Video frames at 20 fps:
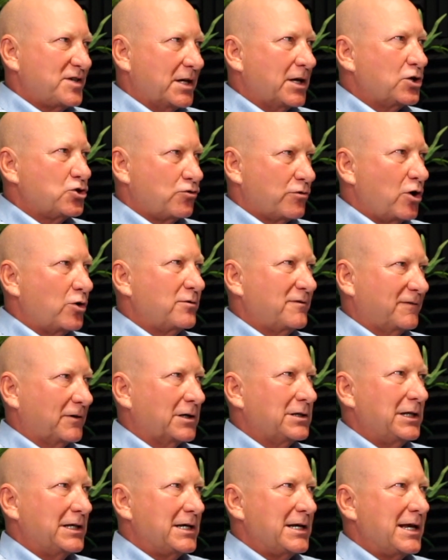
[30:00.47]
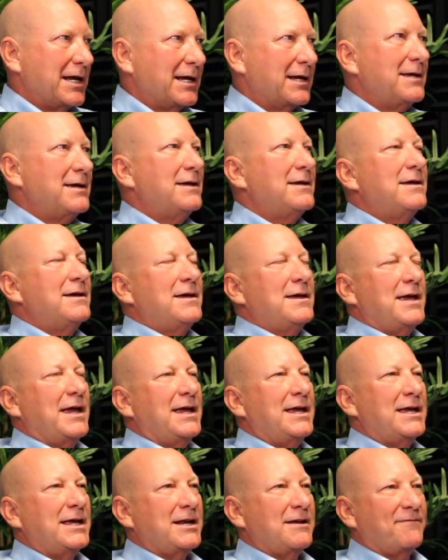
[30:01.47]
a drone for cleaning.
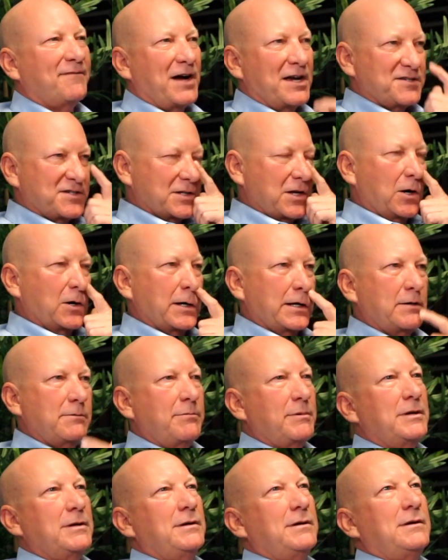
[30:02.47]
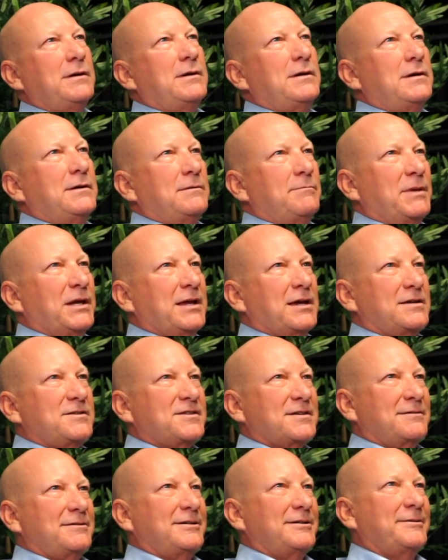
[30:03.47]
And if I started,
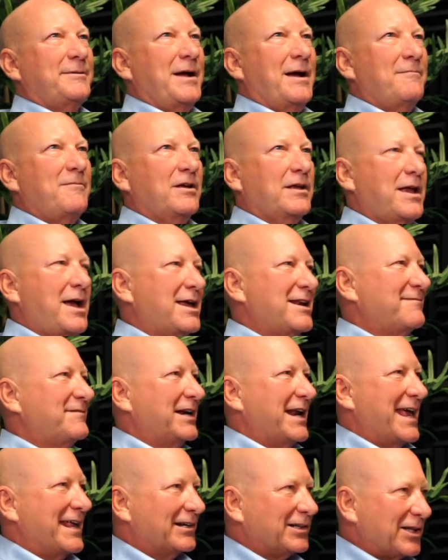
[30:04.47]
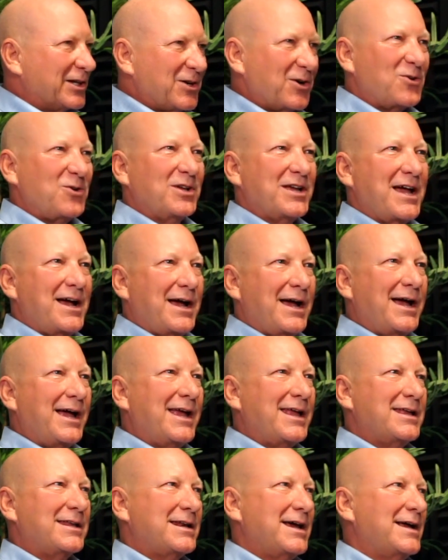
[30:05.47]
because I'm a kind of an analytical
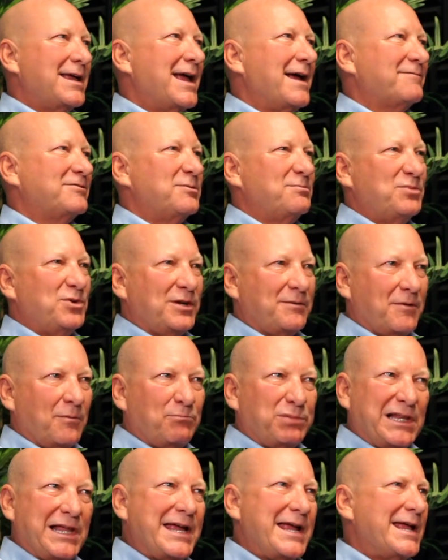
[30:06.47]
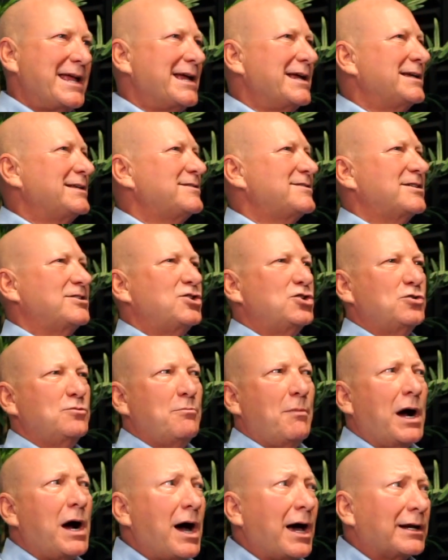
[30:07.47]
guy and I have to put my plans and do
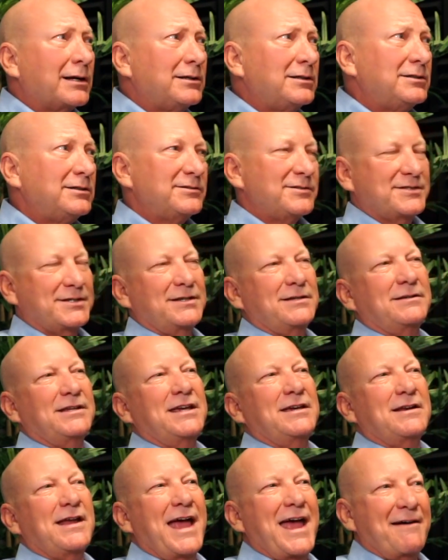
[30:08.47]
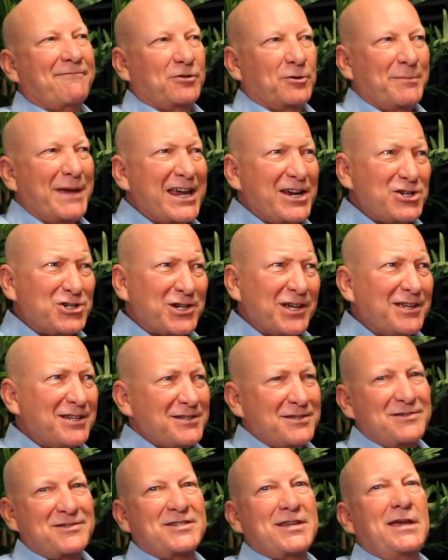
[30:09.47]
models and get
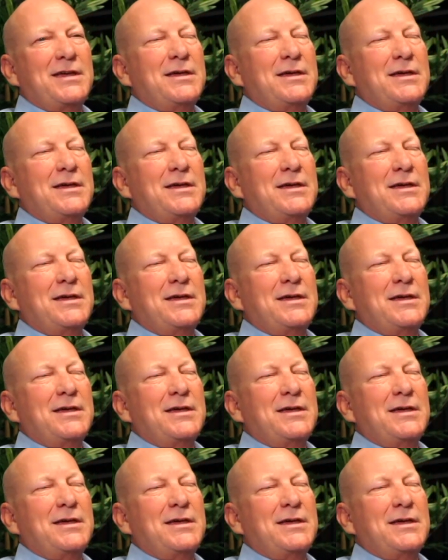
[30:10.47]
affirmations.